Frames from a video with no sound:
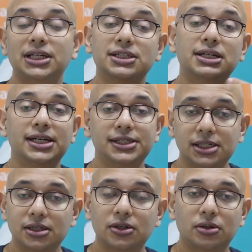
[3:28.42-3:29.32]
get an
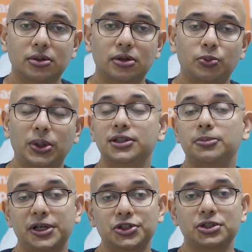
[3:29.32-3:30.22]
idea whether the
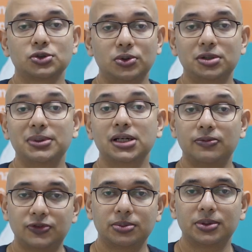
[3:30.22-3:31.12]
patient is going to be
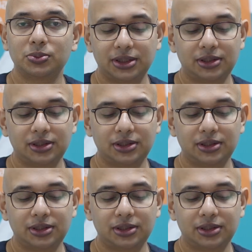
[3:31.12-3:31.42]
comfortable with the